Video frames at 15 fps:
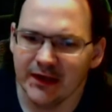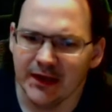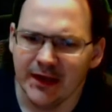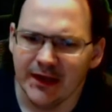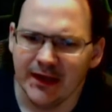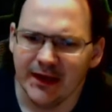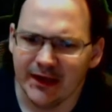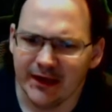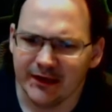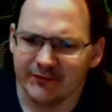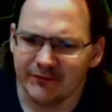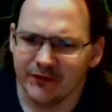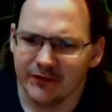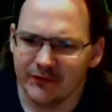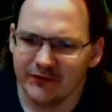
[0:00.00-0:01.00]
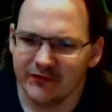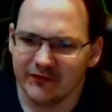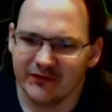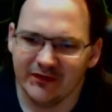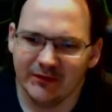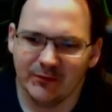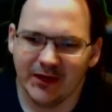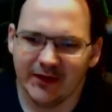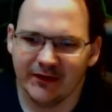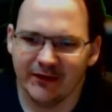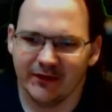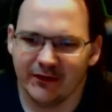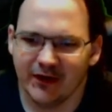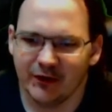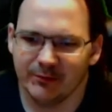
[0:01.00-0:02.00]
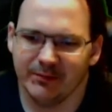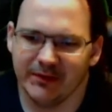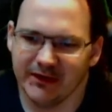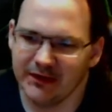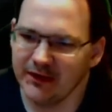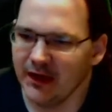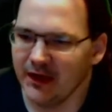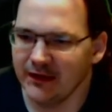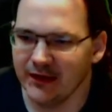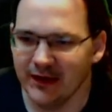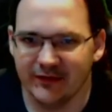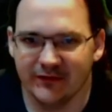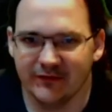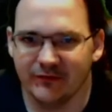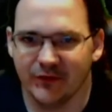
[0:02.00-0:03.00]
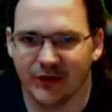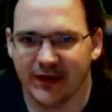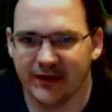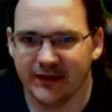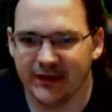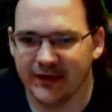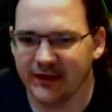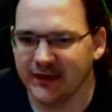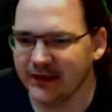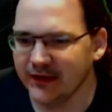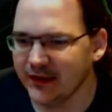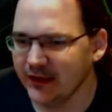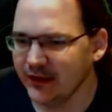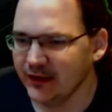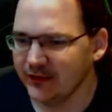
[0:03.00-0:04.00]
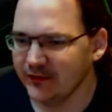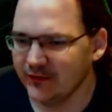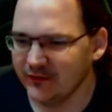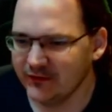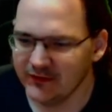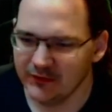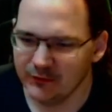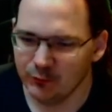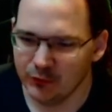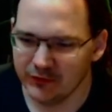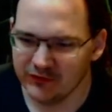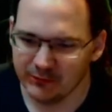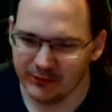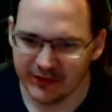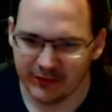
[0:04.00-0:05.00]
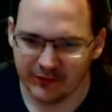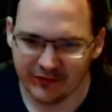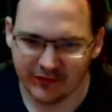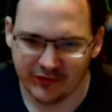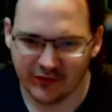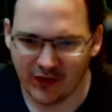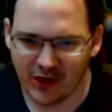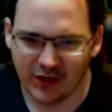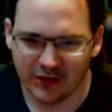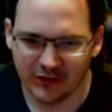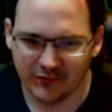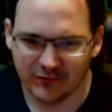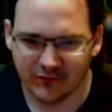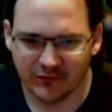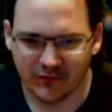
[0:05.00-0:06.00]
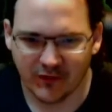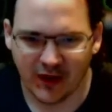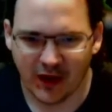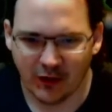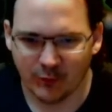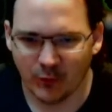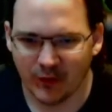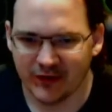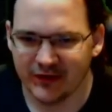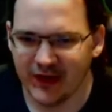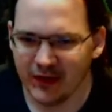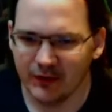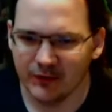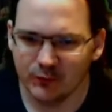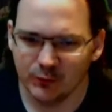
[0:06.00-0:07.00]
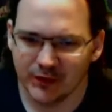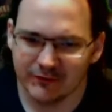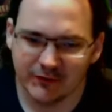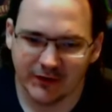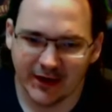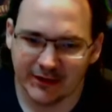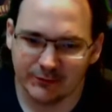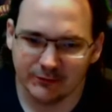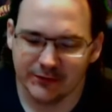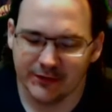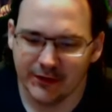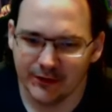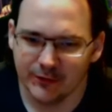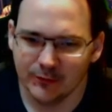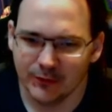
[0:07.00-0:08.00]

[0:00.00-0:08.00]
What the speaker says: And at first, it seemed like they thought it would be a nice, fun idea to see what somebody else thought of how it went down, whatever. I don't know.